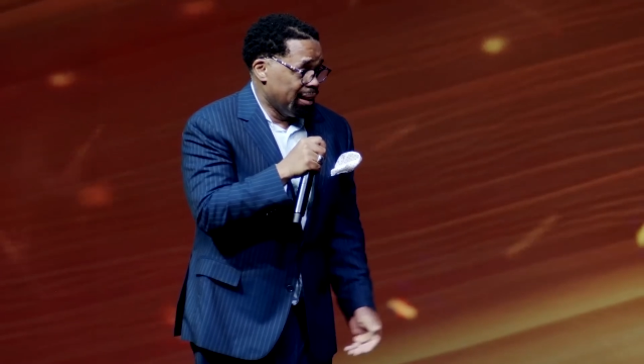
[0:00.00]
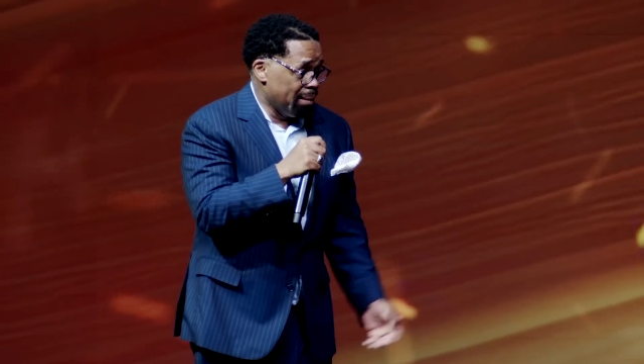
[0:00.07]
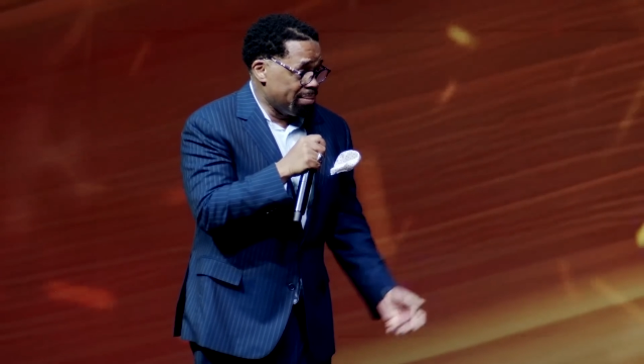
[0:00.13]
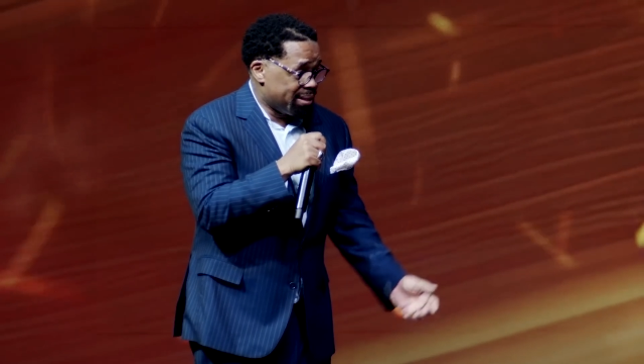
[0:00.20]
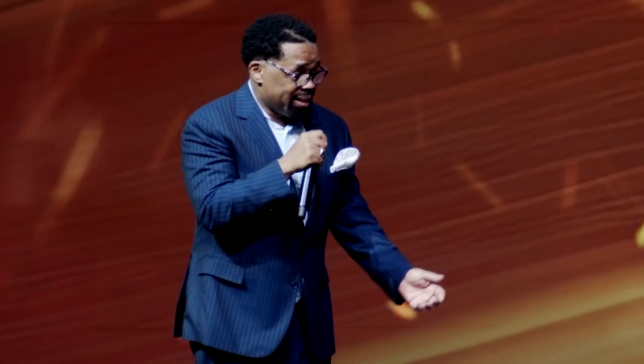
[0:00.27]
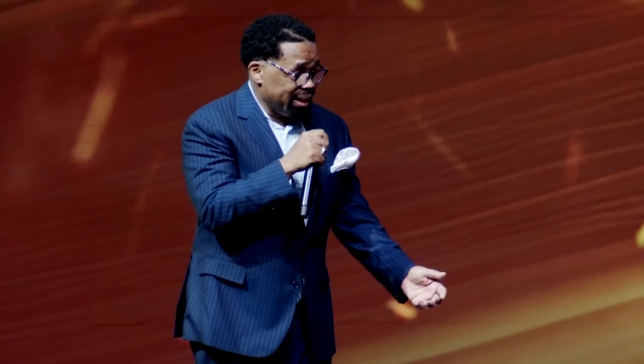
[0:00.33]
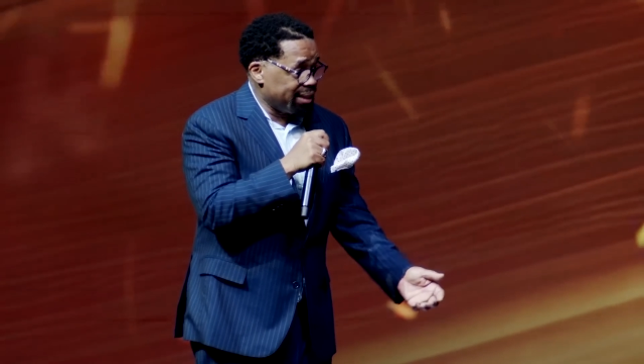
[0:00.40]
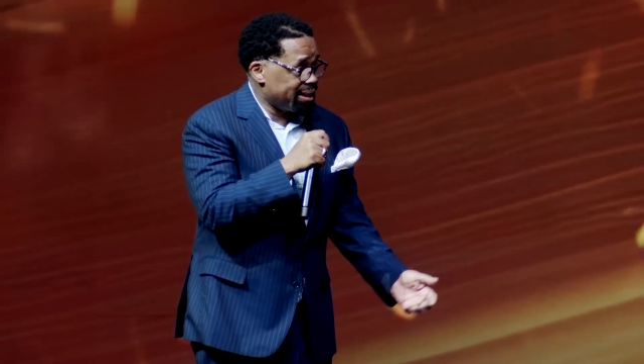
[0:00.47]

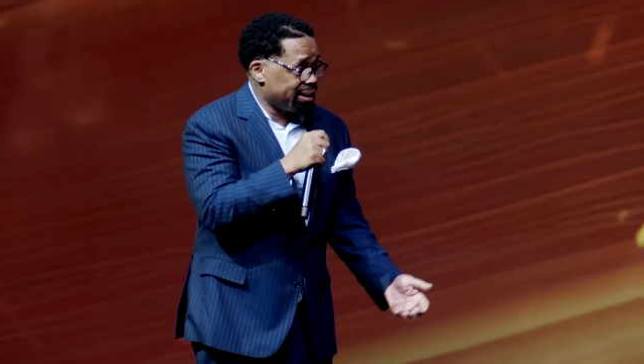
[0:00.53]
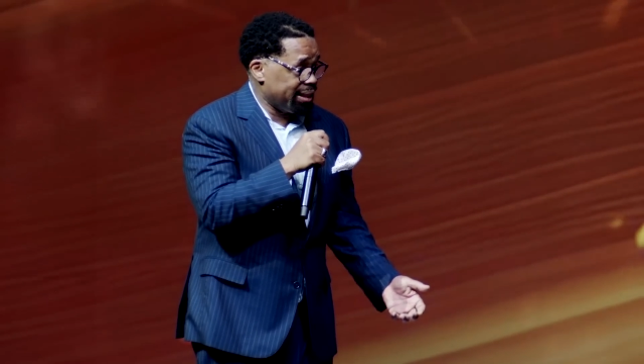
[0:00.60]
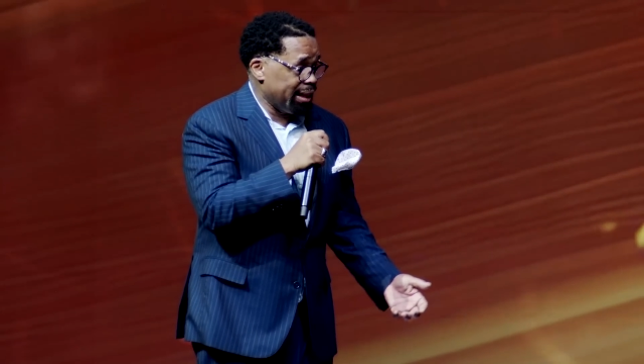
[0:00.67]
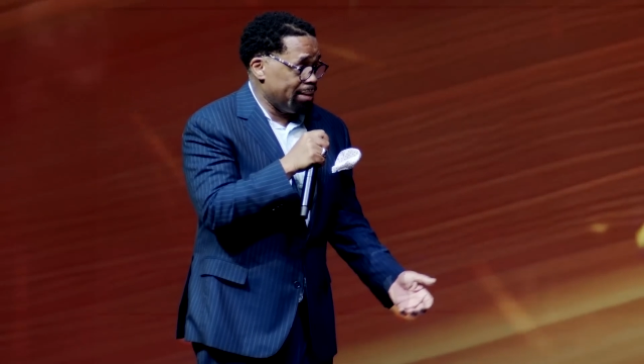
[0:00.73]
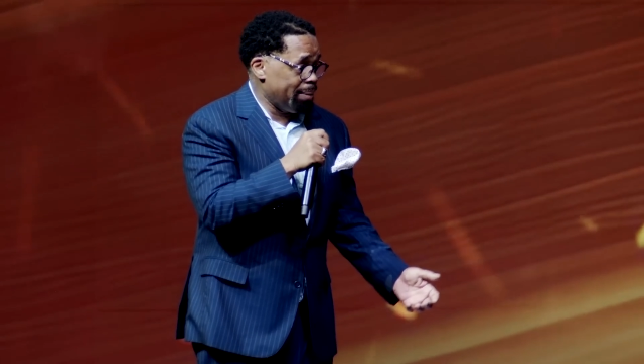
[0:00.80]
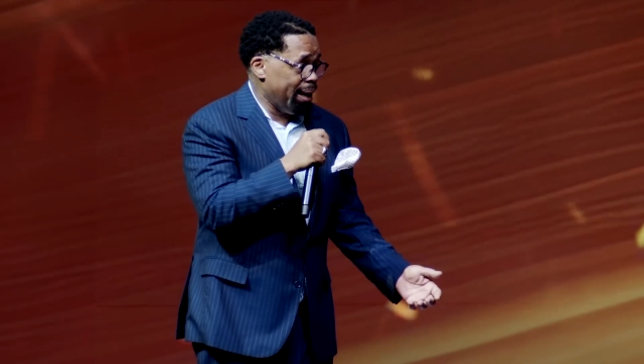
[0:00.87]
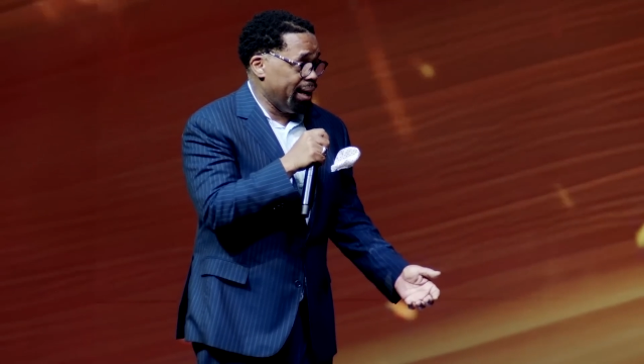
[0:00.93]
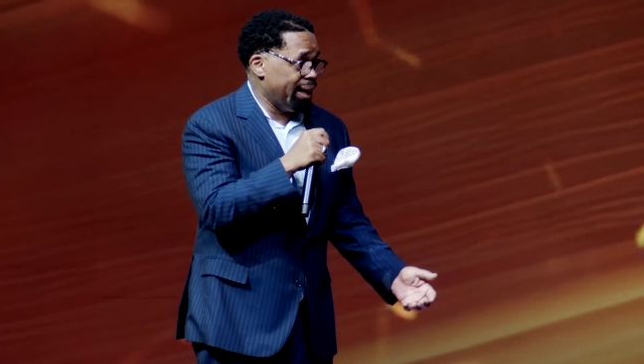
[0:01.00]
I'm
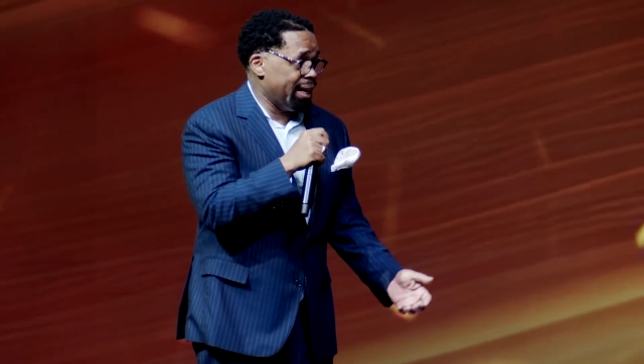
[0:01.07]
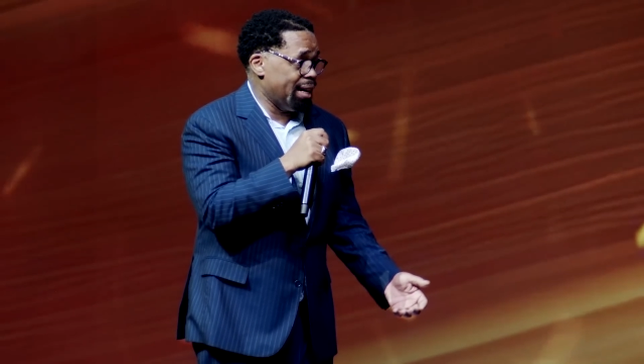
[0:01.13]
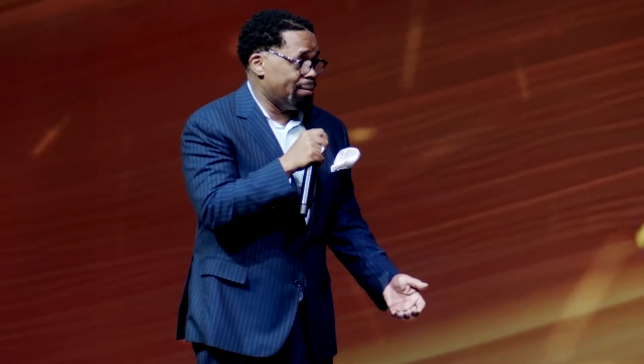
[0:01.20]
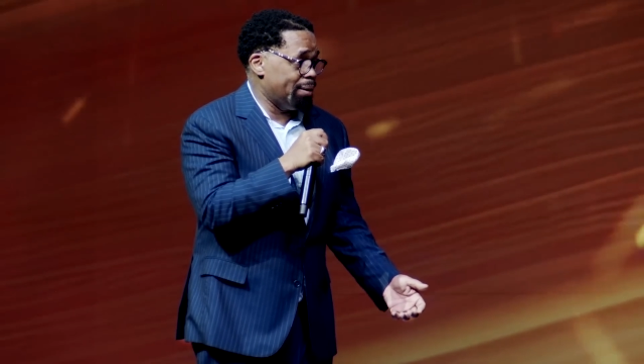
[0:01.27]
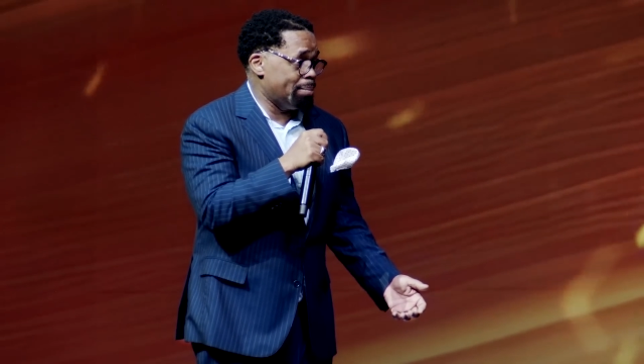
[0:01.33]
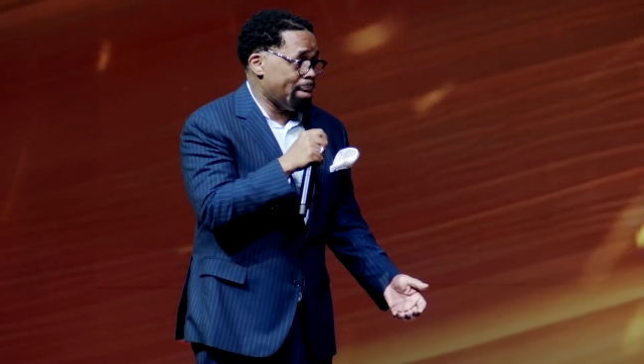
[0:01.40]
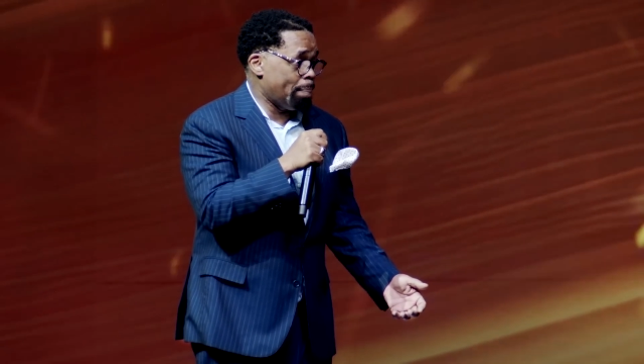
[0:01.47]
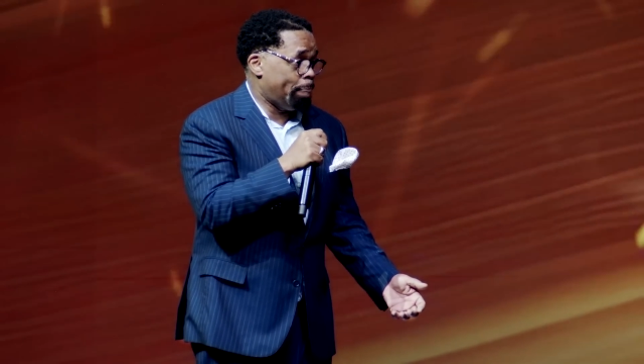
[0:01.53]
60. I'm hanging
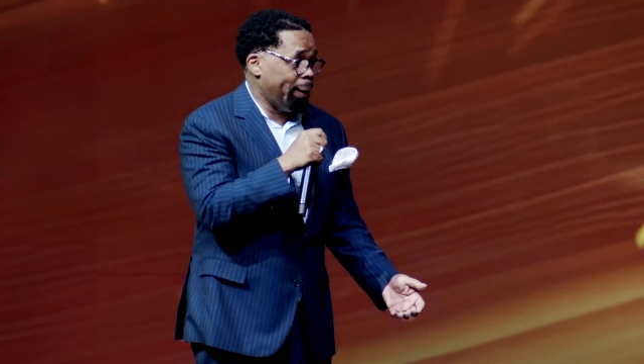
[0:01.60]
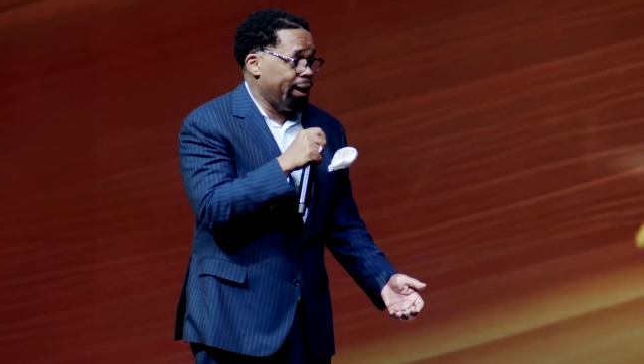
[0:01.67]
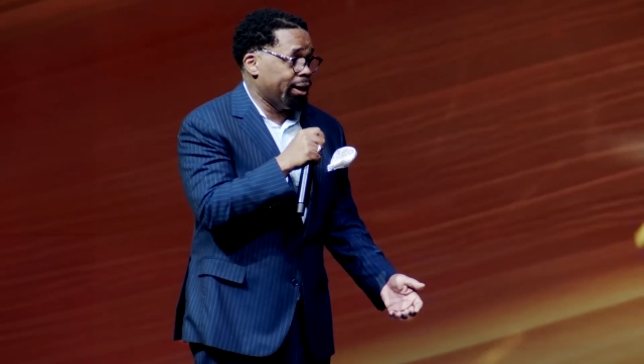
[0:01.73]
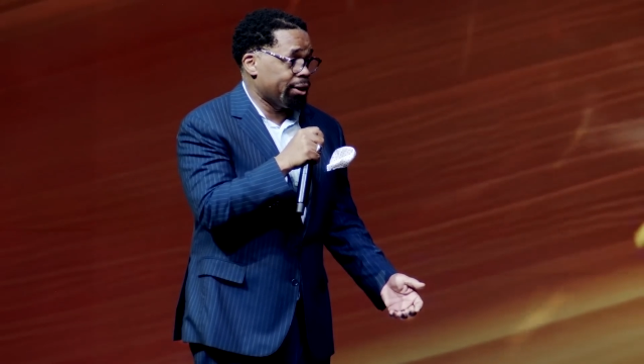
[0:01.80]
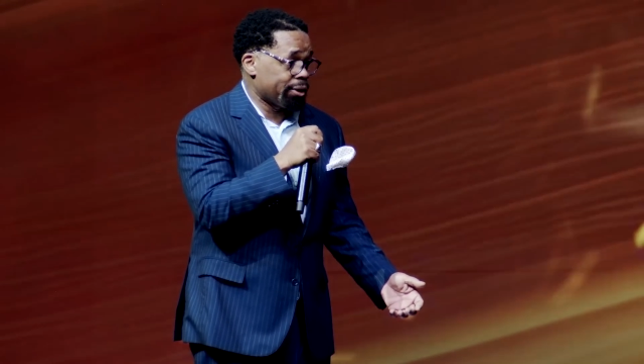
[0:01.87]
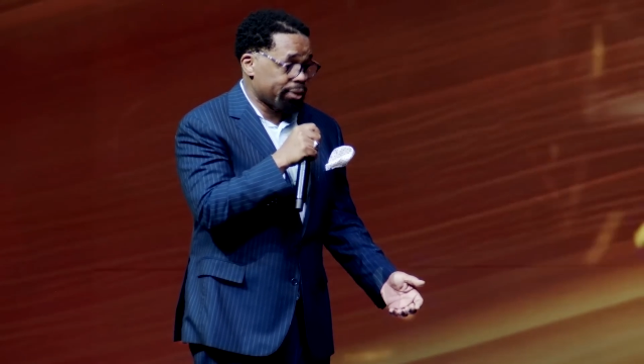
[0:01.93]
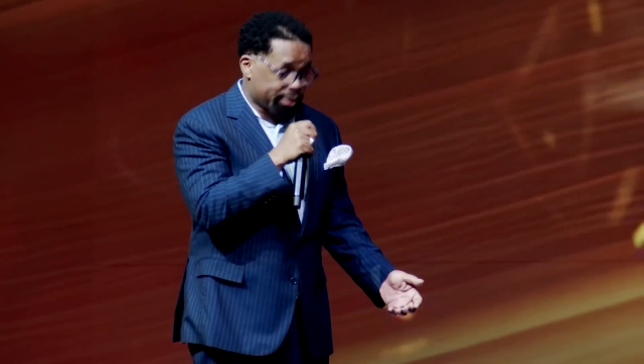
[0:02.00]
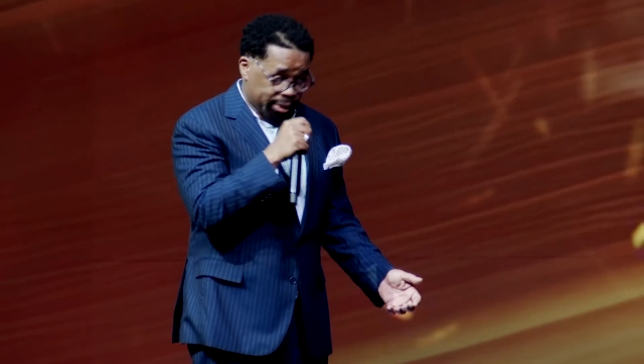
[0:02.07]
out with my
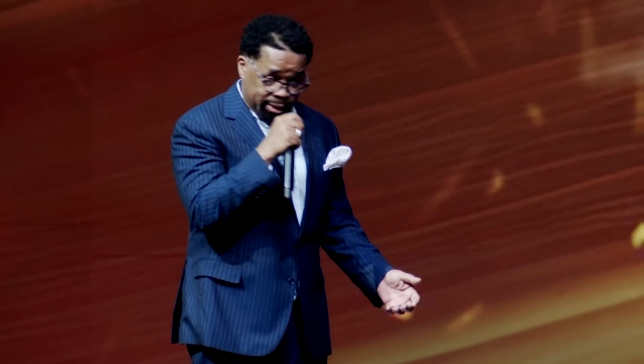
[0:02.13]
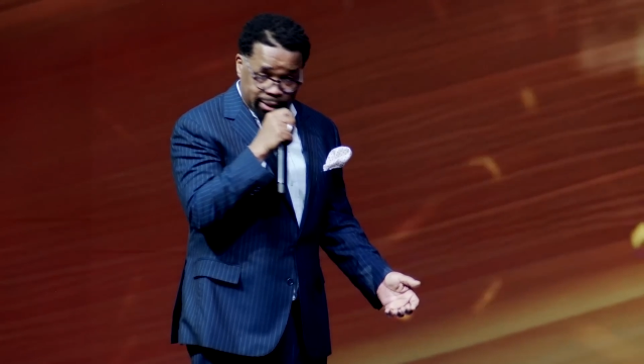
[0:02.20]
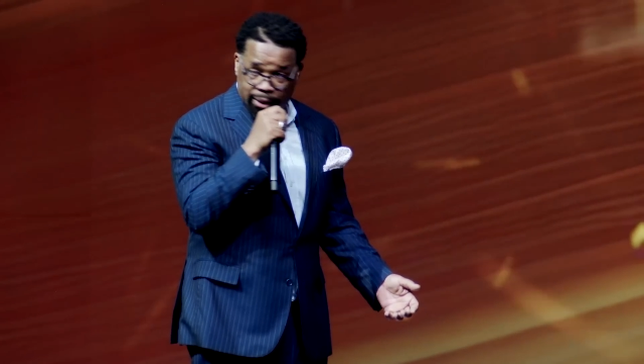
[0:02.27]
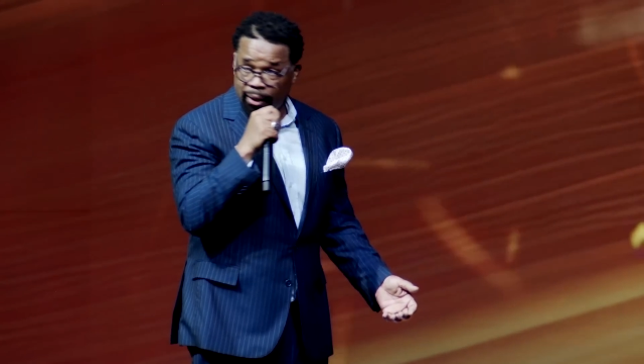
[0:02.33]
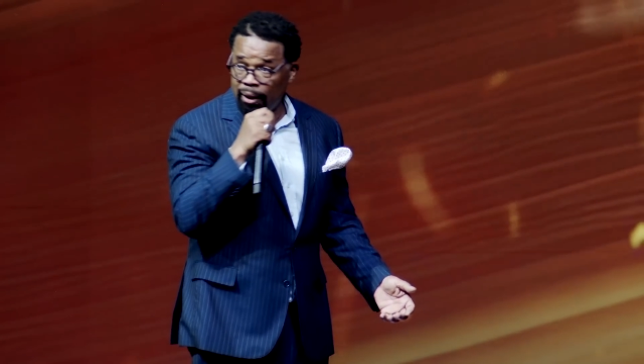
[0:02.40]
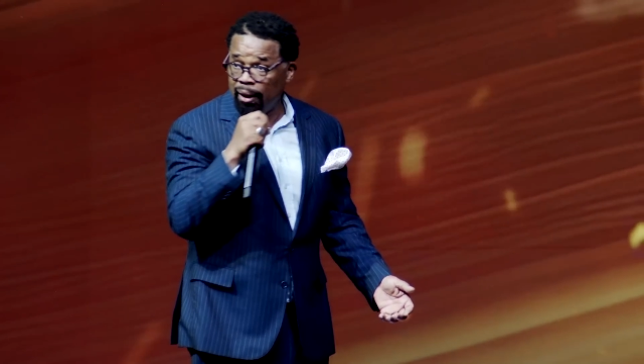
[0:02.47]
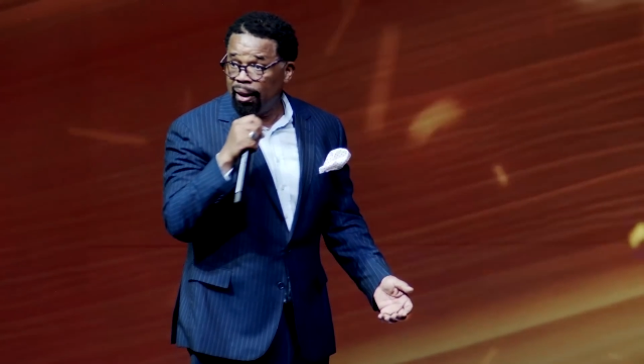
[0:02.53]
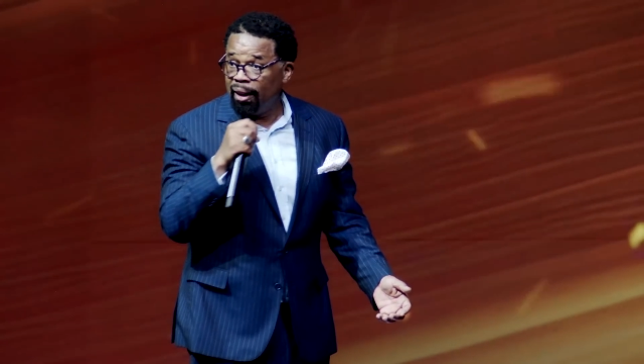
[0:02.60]

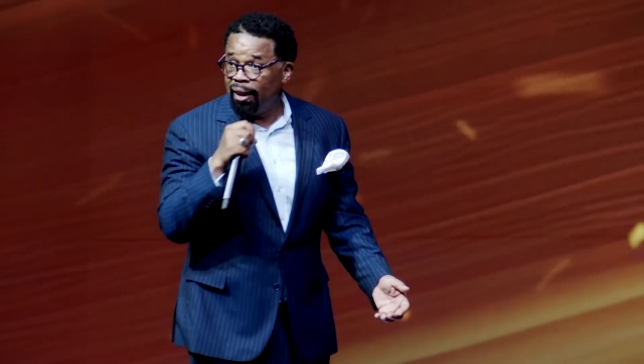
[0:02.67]
peers.